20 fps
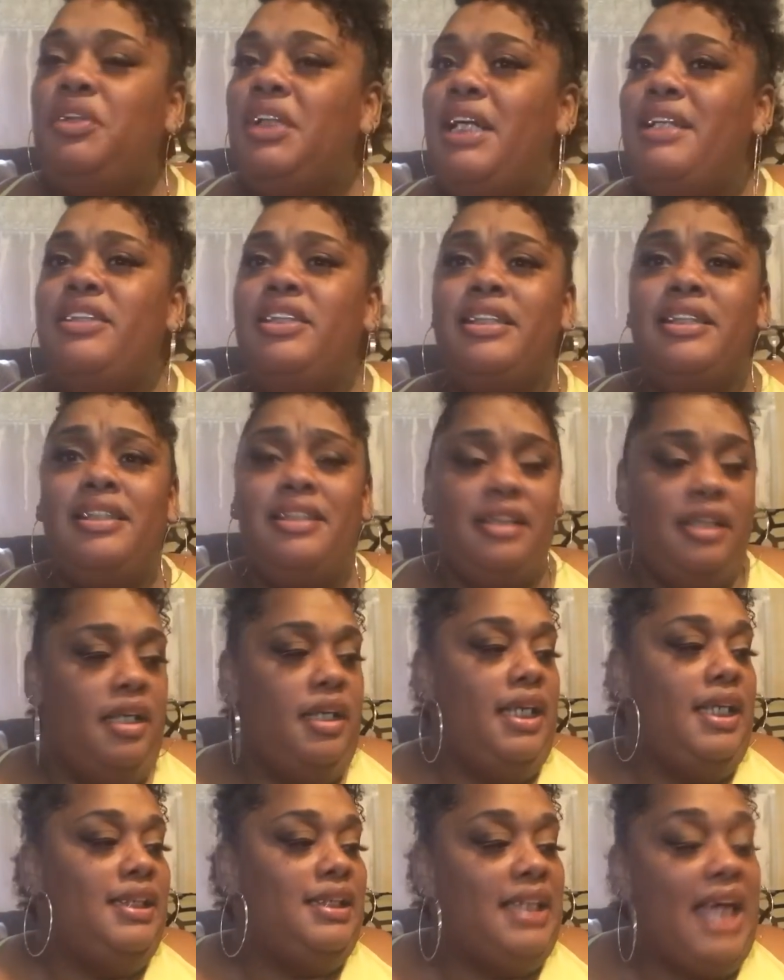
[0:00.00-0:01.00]
It's just,
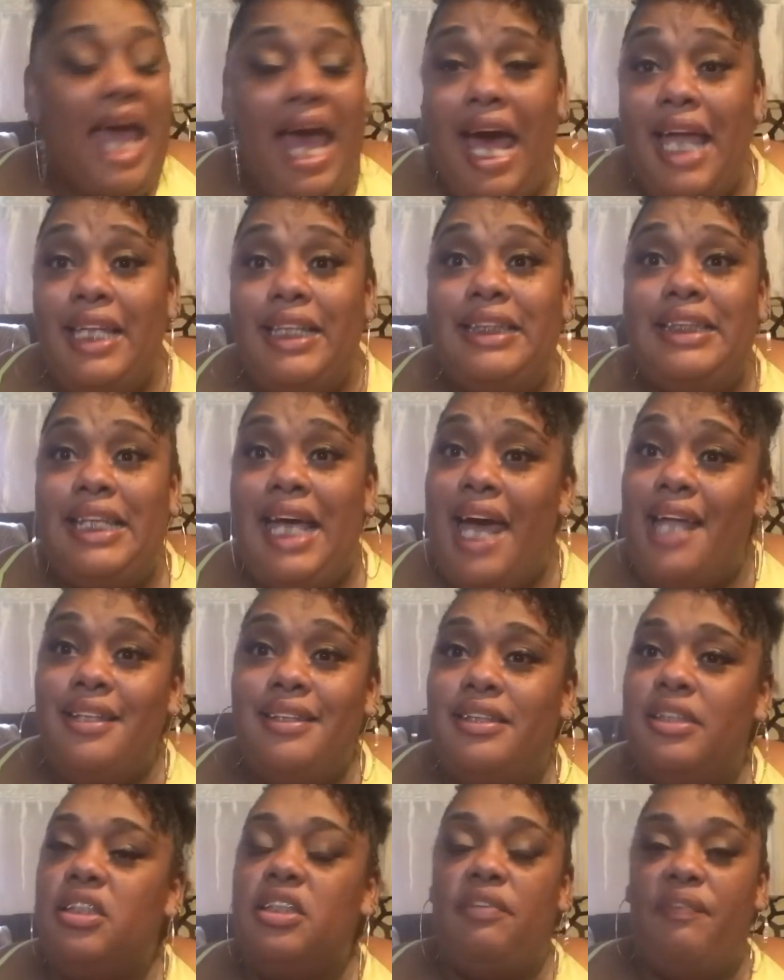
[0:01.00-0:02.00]
it's Dallas is
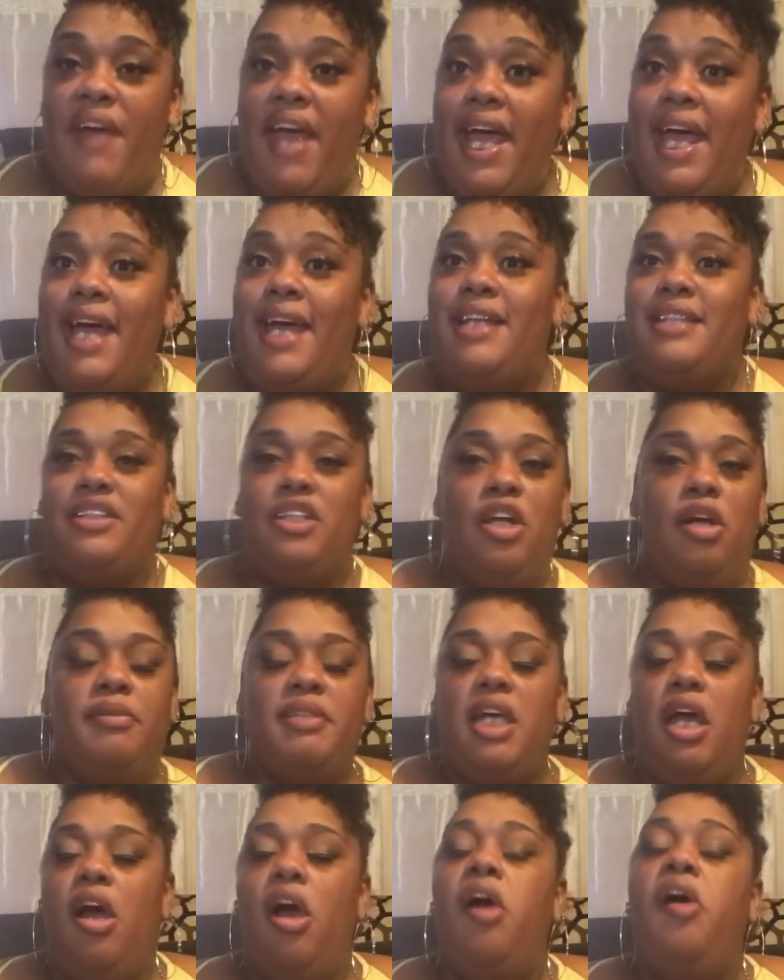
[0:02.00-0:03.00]
just fast, you know
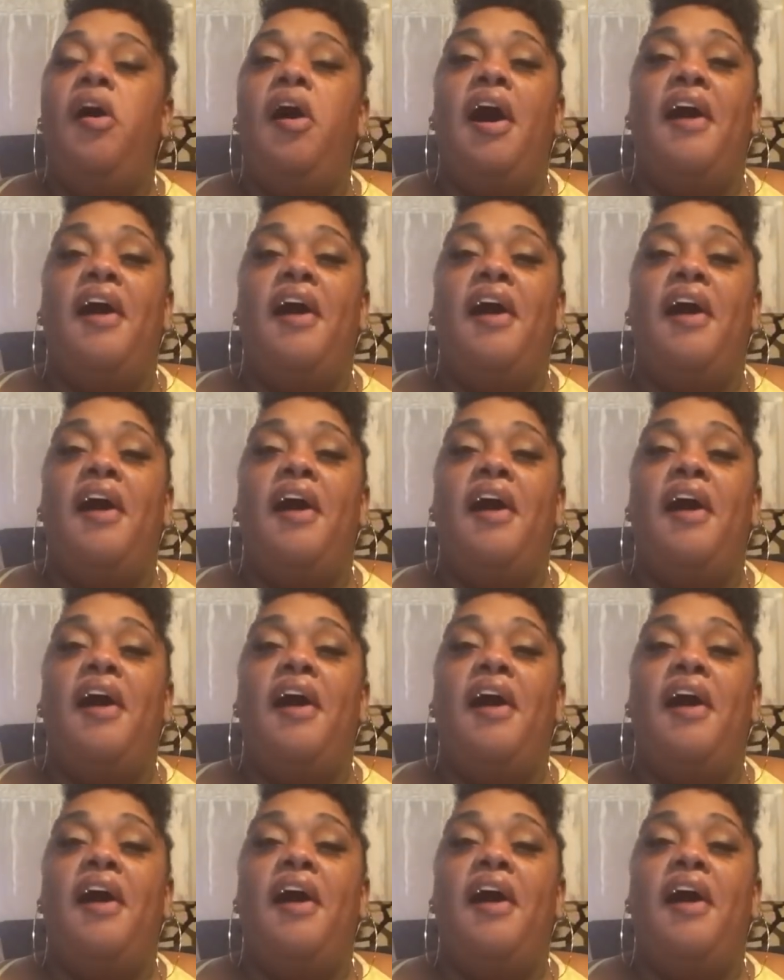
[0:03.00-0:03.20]
what I'm saying?